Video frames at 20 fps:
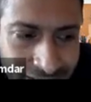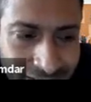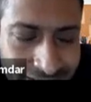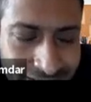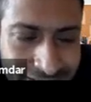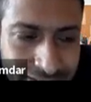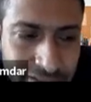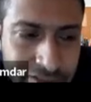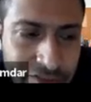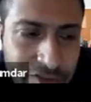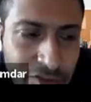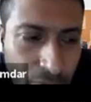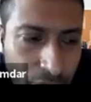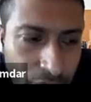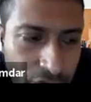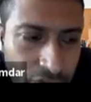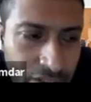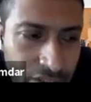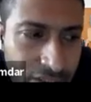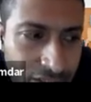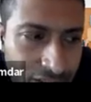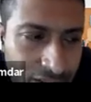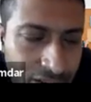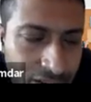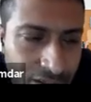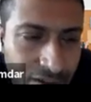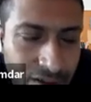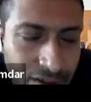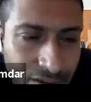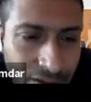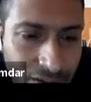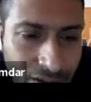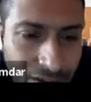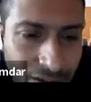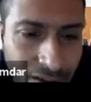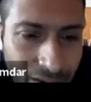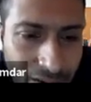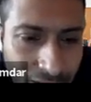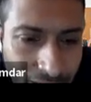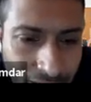Is this community
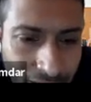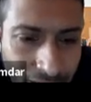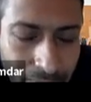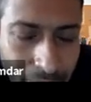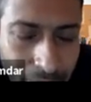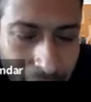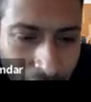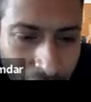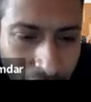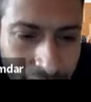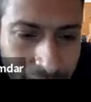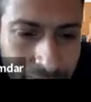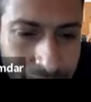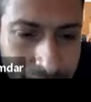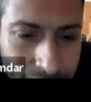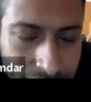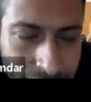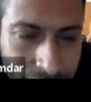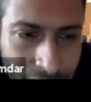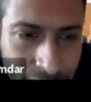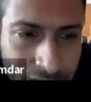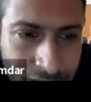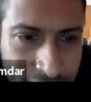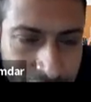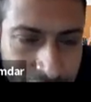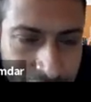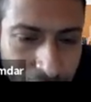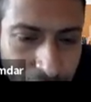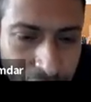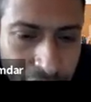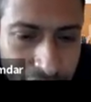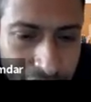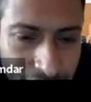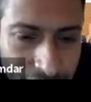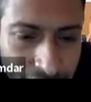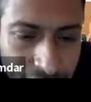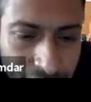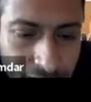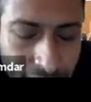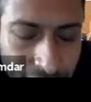or is this
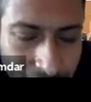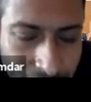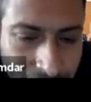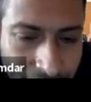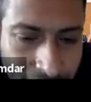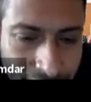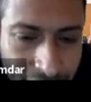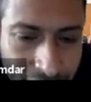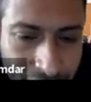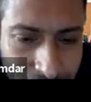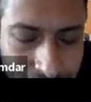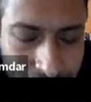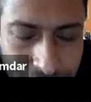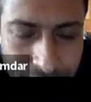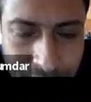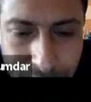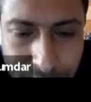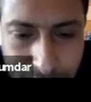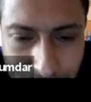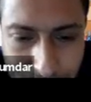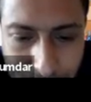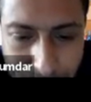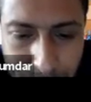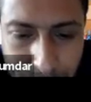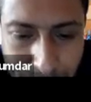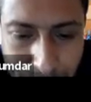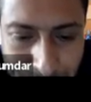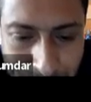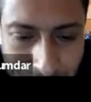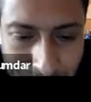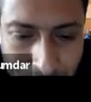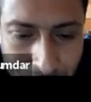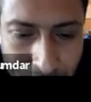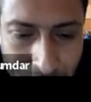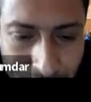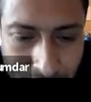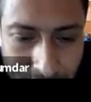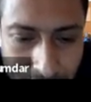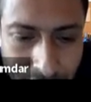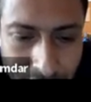community kind of mm,
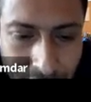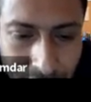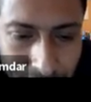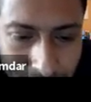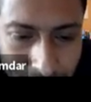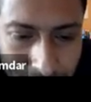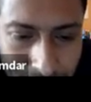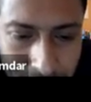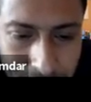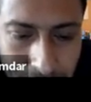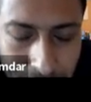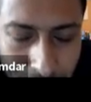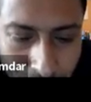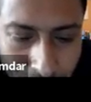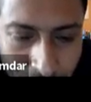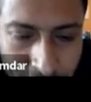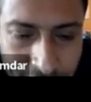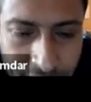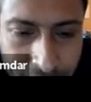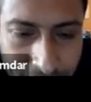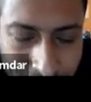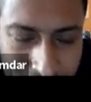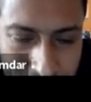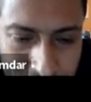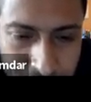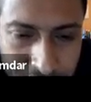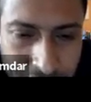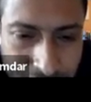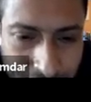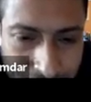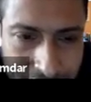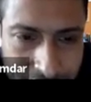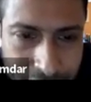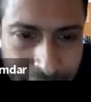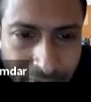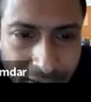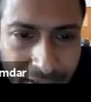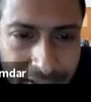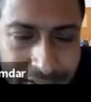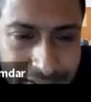uh, already matured, that they're
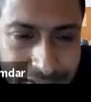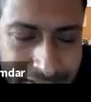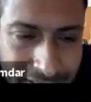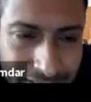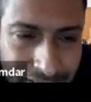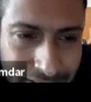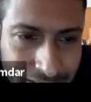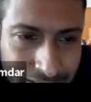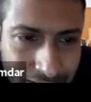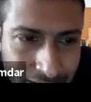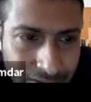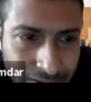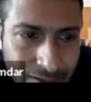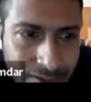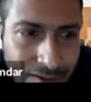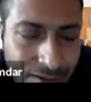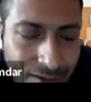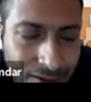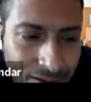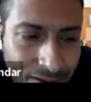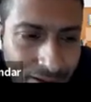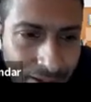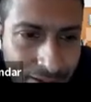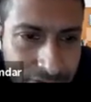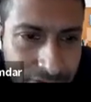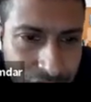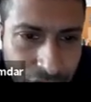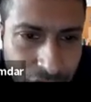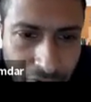functional, and so